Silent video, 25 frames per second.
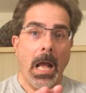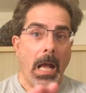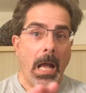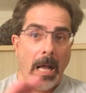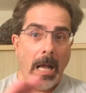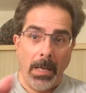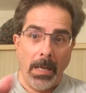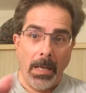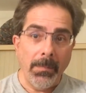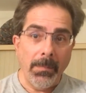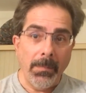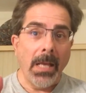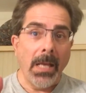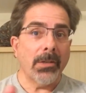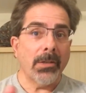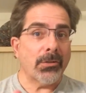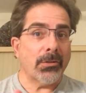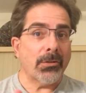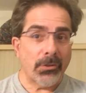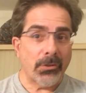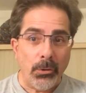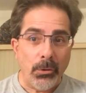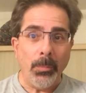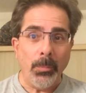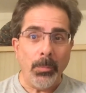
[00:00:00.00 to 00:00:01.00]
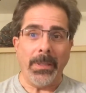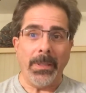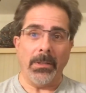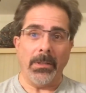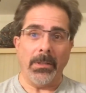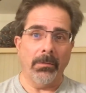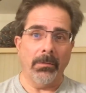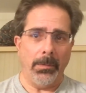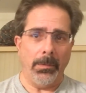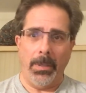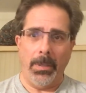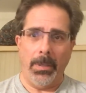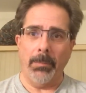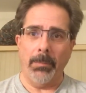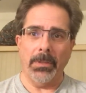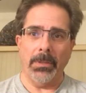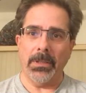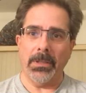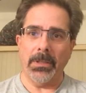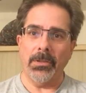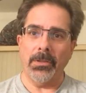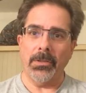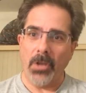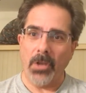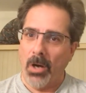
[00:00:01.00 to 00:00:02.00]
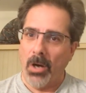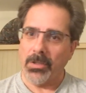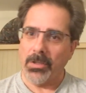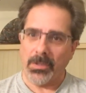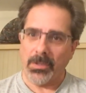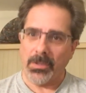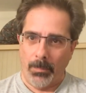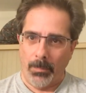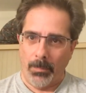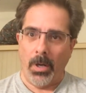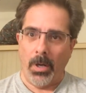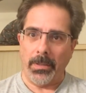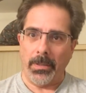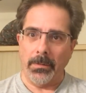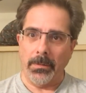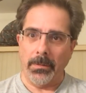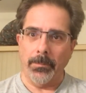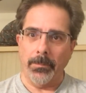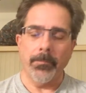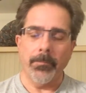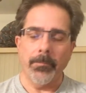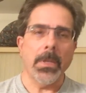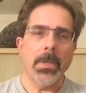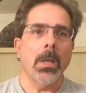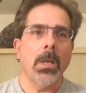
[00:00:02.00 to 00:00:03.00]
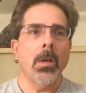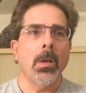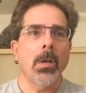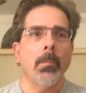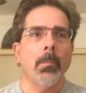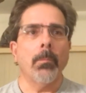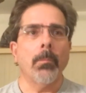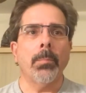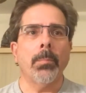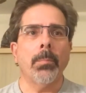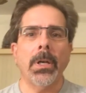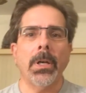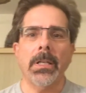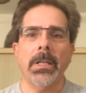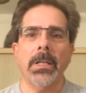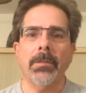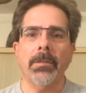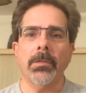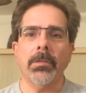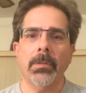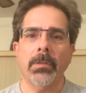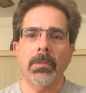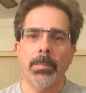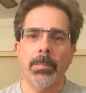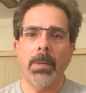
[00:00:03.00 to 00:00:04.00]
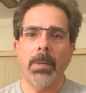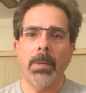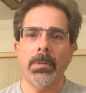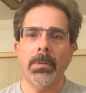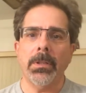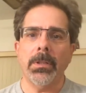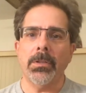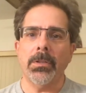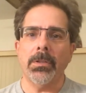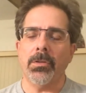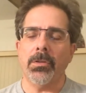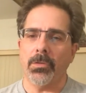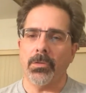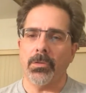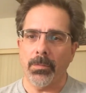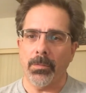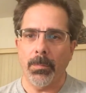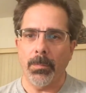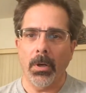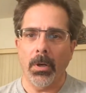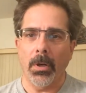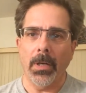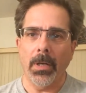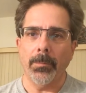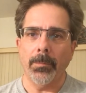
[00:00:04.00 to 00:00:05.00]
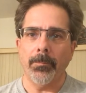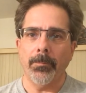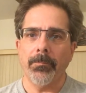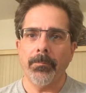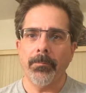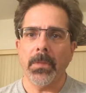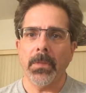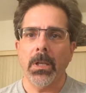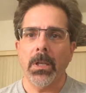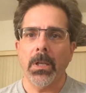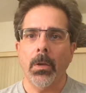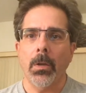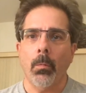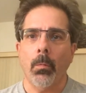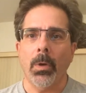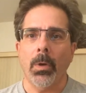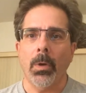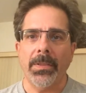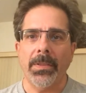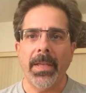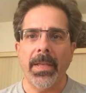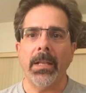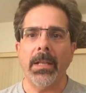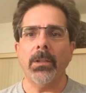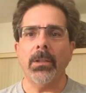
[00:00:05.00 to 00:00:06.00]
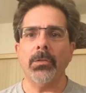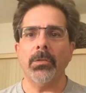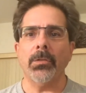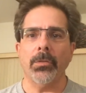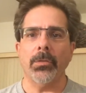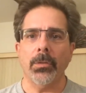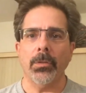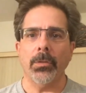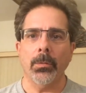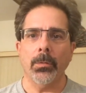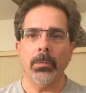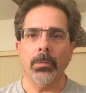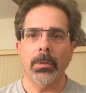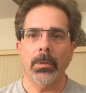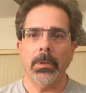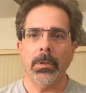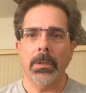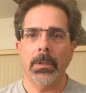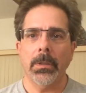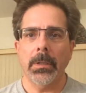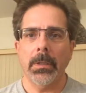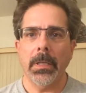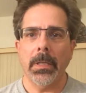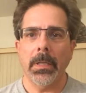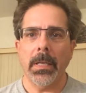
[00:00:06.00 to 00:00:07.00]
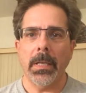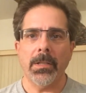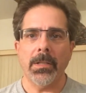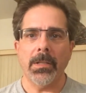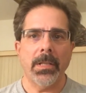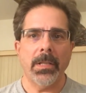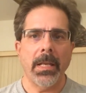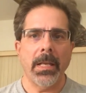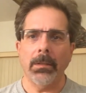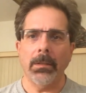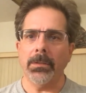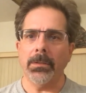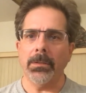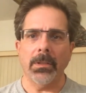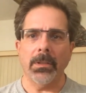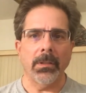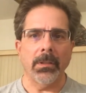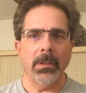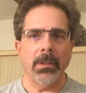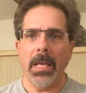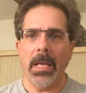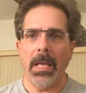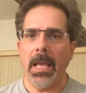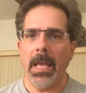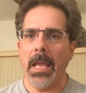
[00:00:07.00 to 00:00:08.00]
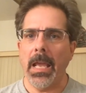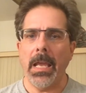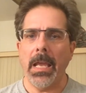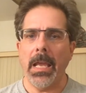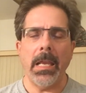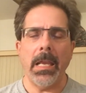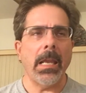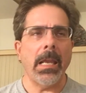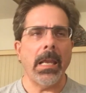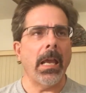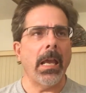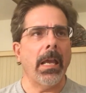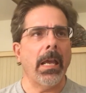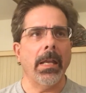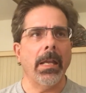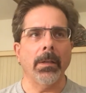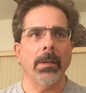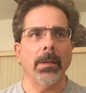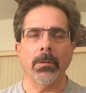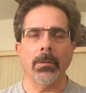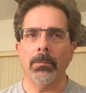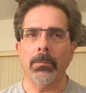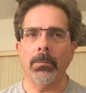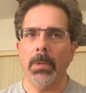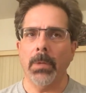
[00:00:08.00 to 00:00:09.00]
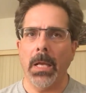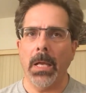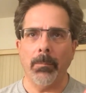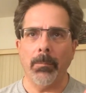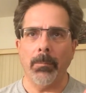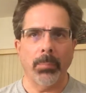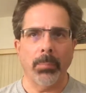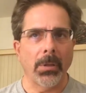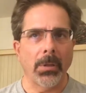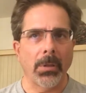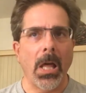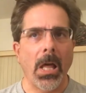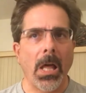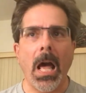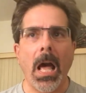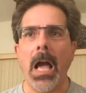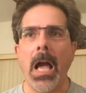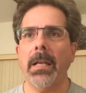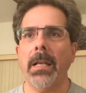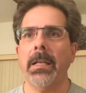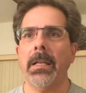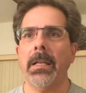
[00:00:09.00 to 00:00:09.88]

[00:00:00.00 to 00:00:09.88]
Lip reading: I'm not assuming the Republicans are smart, but if the Republicans are smart, what they'll do is they'll delay and block